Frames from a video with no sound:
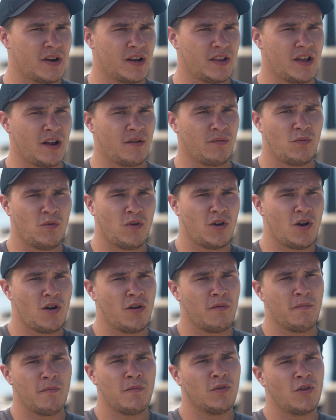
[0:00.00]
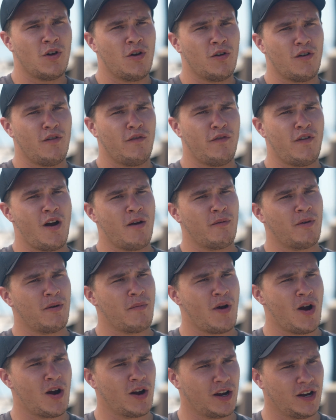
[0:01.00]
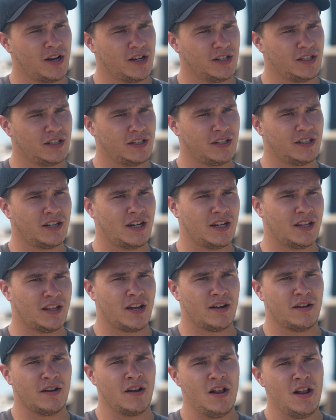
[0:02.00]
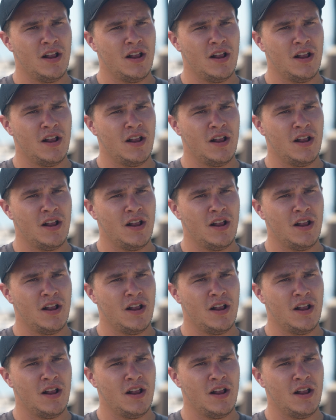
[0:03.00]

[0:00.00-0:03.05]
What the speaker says: and then we'll go to local farmer markets, and then